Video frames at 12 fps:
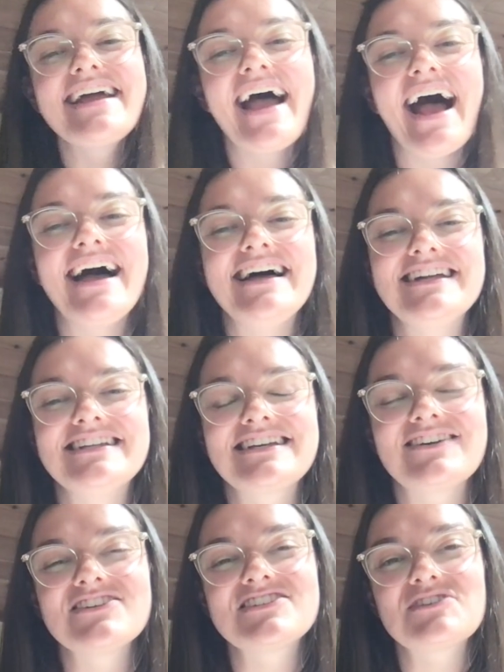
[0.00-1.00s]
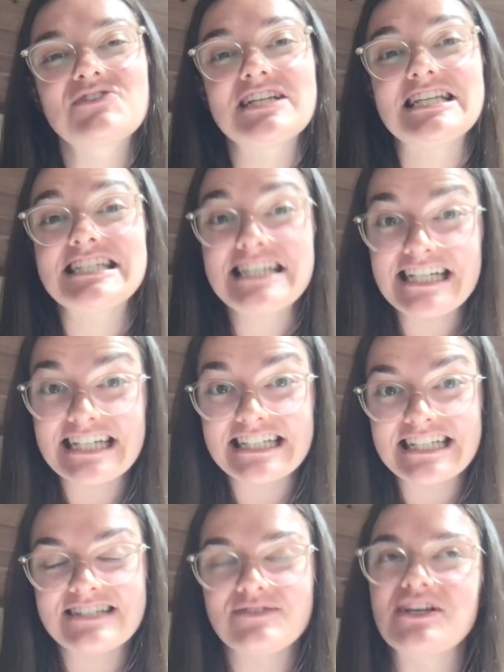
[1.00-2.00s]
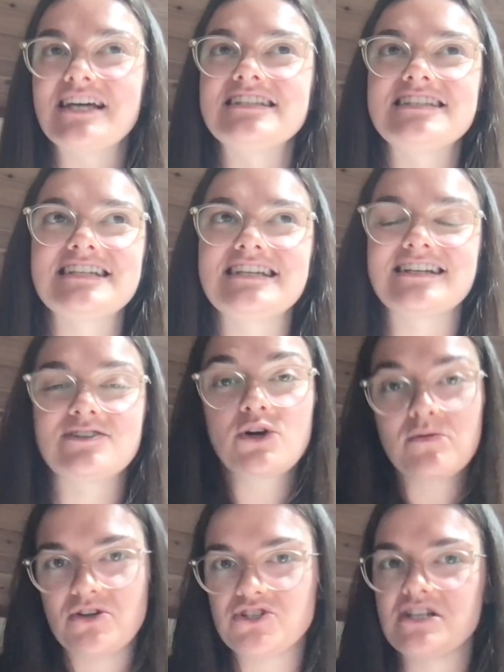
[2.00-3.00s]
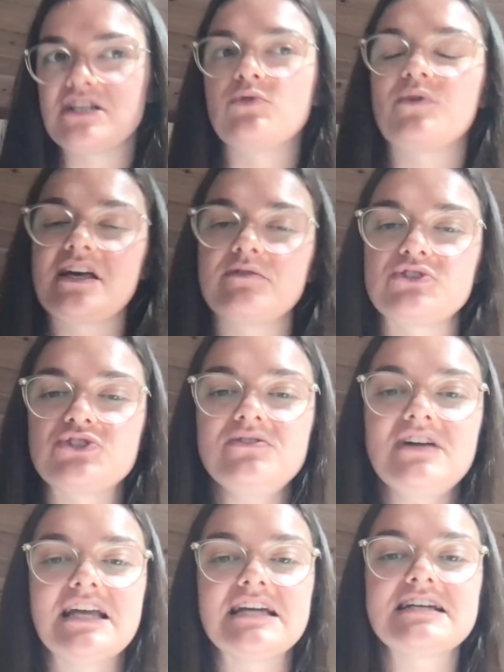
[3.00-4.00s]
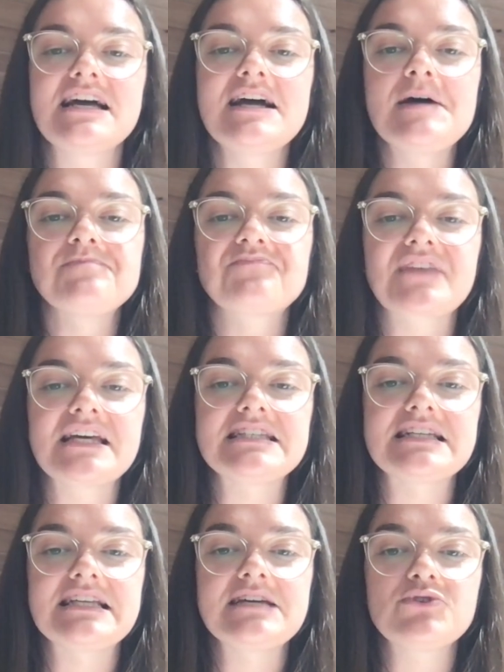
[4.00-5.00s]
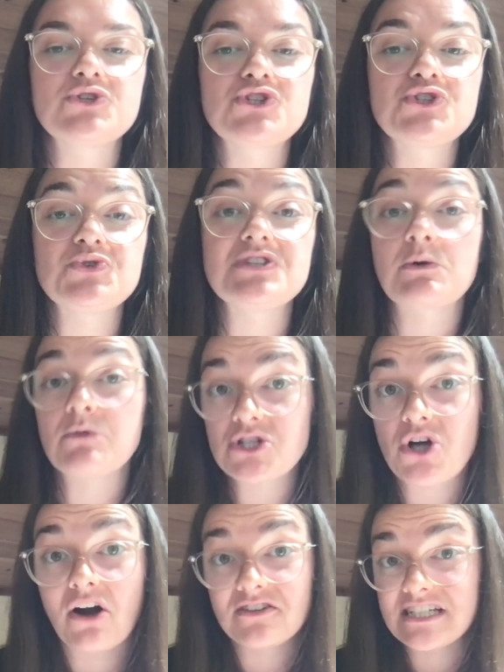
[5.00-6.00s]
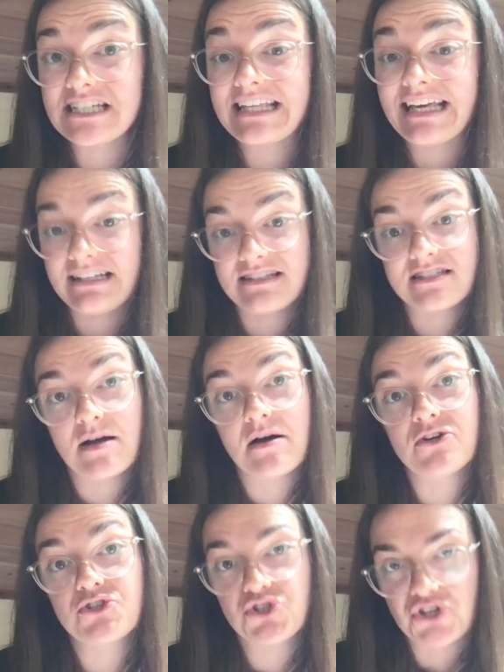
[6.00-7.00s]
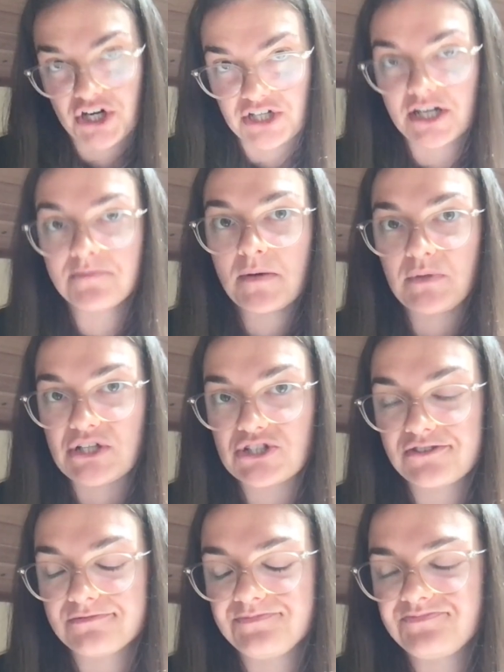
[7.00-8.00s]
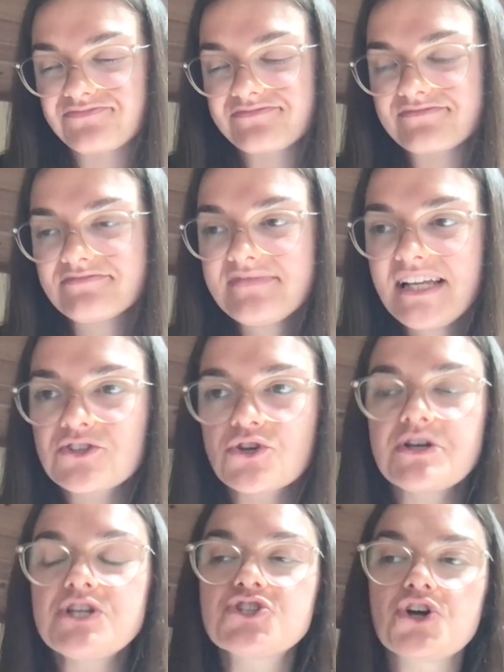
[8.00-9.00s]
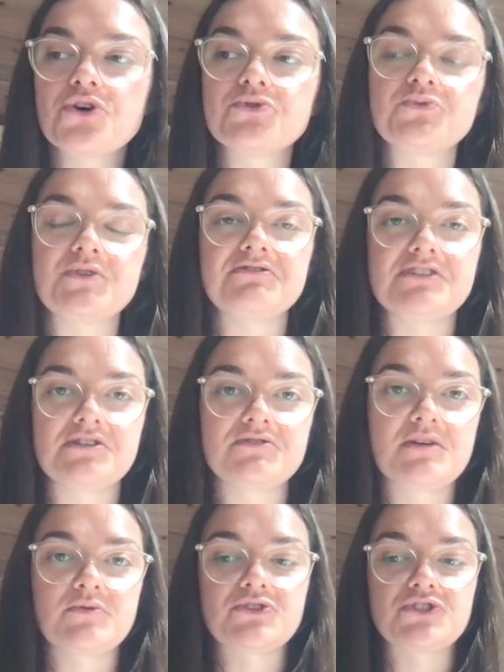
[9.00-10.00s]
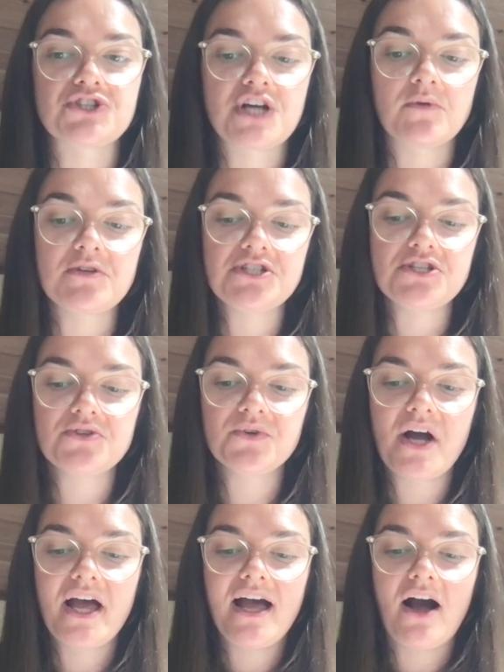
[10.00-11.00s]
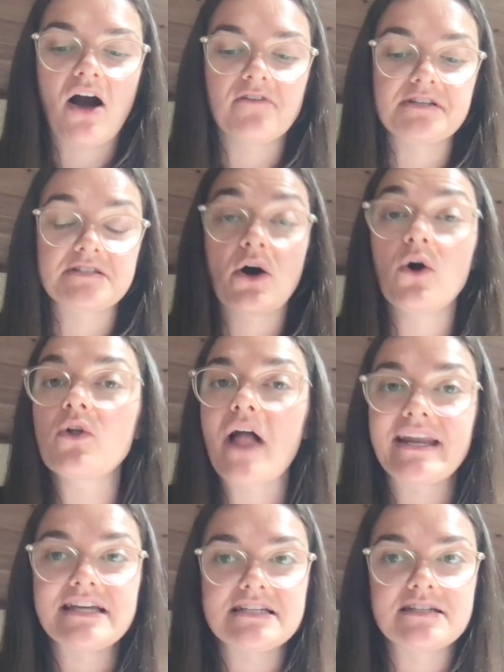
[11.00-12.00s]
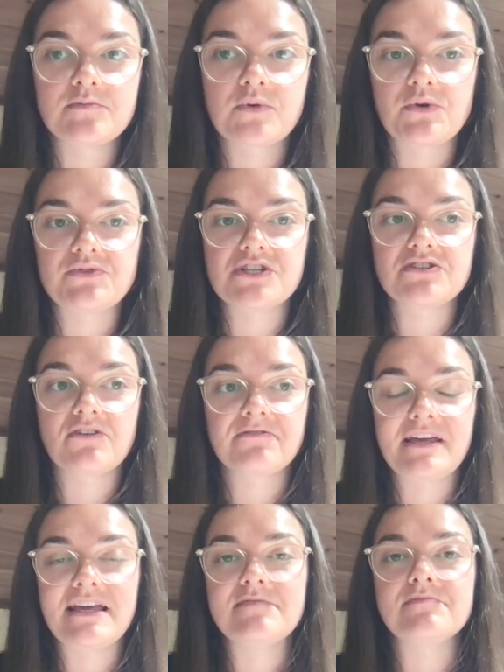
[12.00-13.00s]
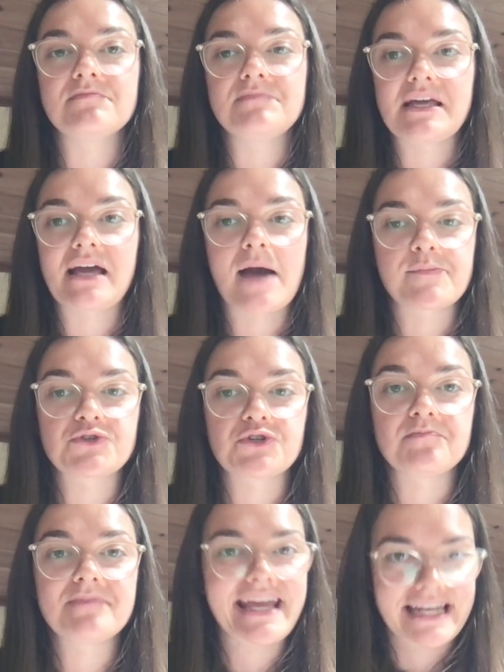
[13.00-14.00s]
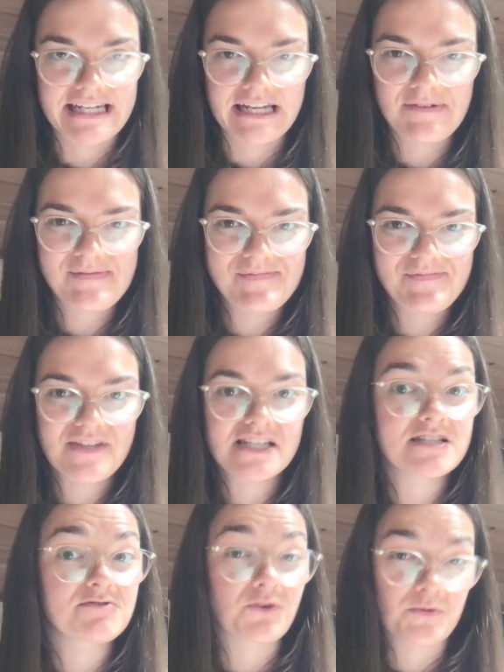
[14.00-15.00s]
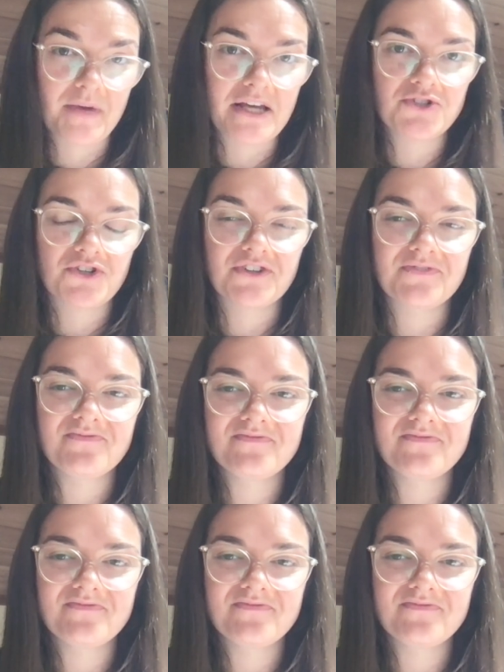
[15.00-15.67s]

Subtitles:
And he also, what he did is, you can see in a documentary the way he was doing it, is that he was choosing which content gets shared and published. So he chose which videos he wants to share with you of his whole unedited process of him being captured painting. This is for Patreon.